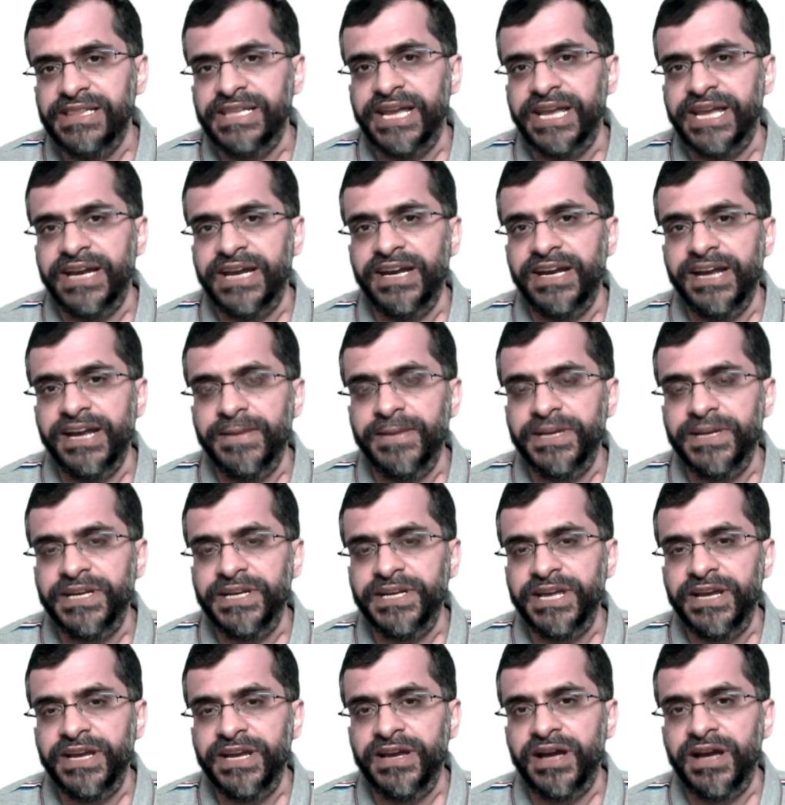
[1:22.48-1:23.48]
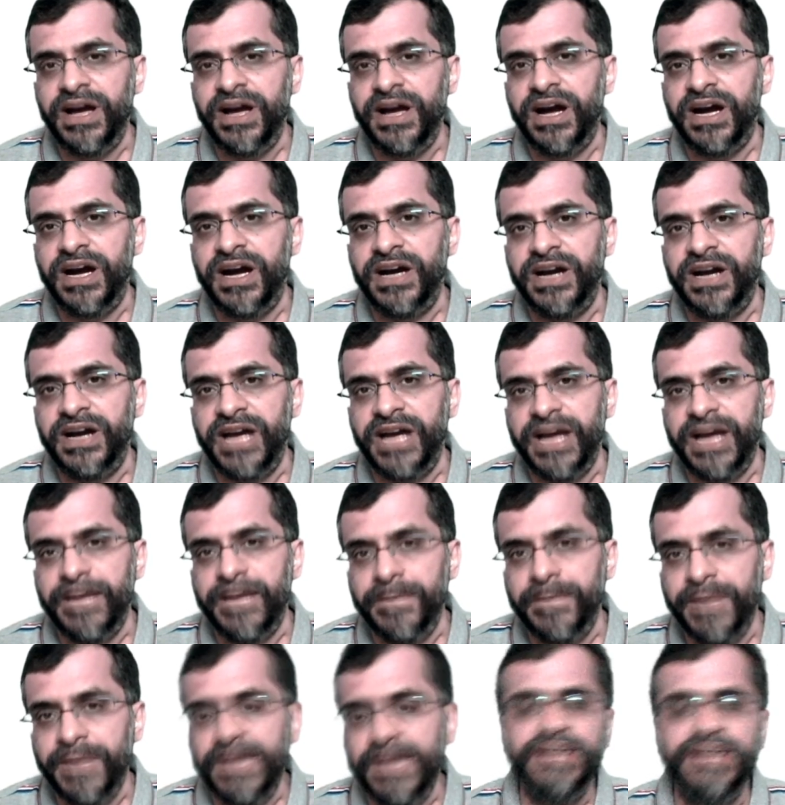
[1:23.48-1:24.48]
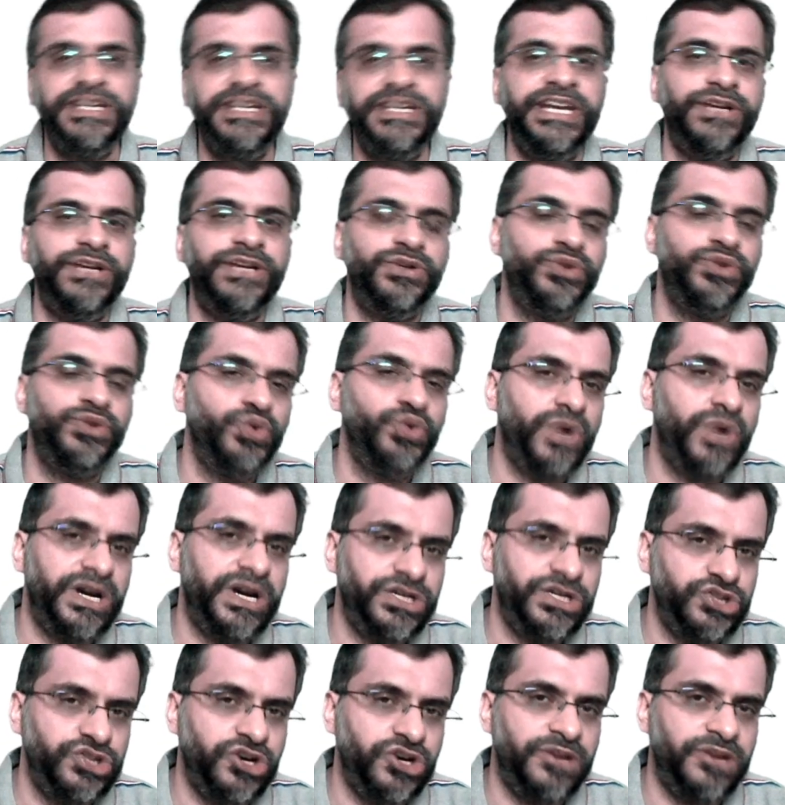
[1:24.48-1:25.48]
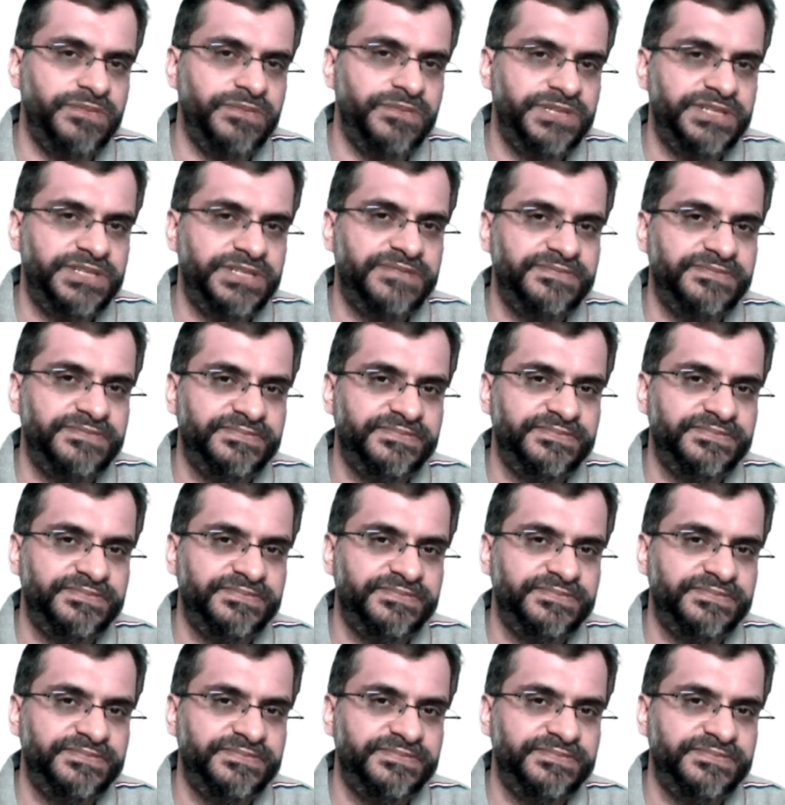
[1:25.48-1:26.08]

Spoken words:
and limiting our ability to do our jobs.